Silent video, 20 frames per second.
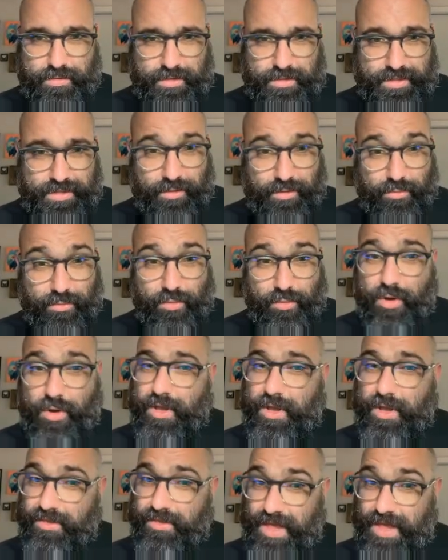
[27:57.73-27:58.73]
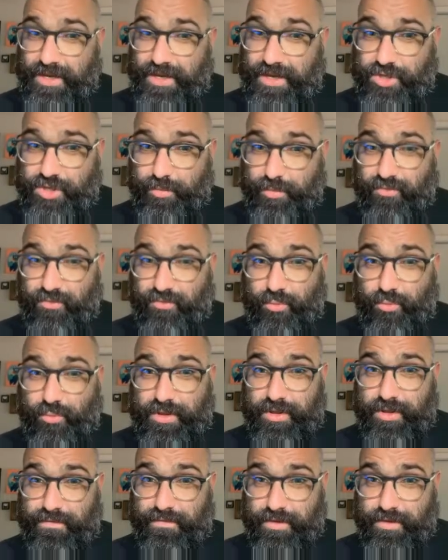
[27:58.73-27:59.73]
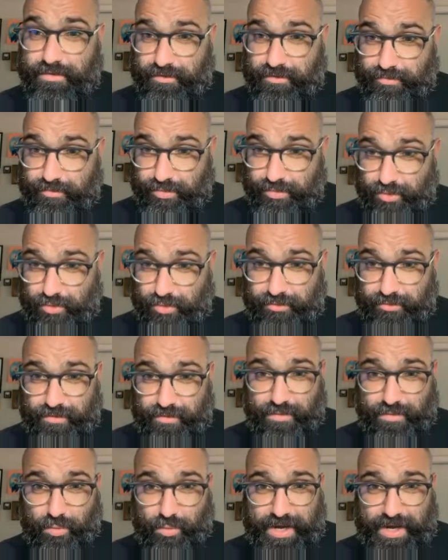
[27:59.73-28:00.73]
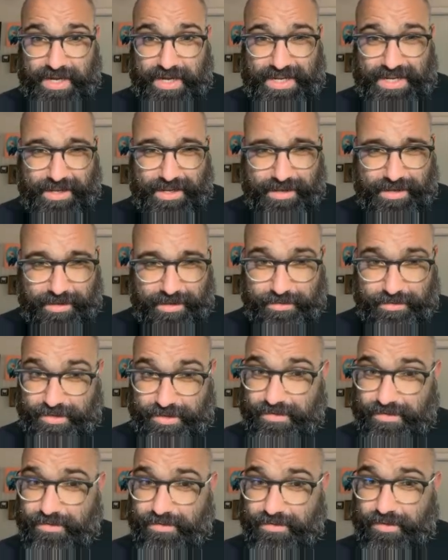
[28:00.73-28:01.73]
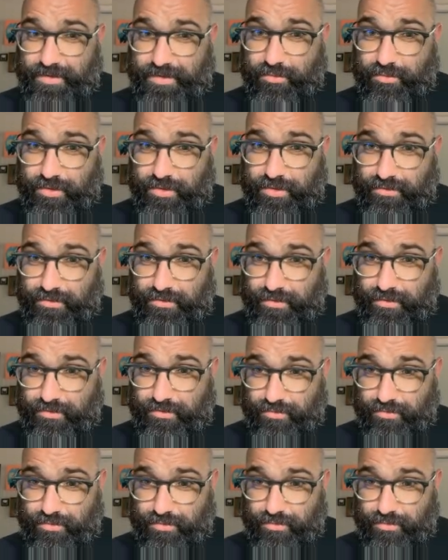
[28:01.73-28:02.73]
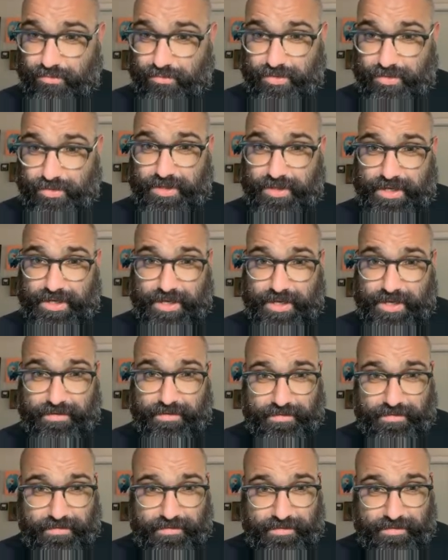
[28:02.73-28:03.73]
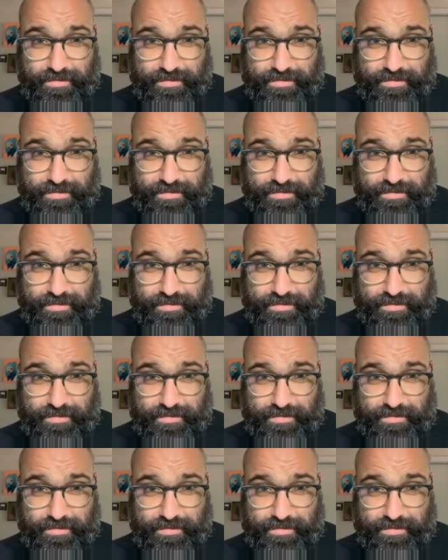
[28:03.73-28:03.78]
That okay, that jump really feels explosive and weighty. This feels really nice.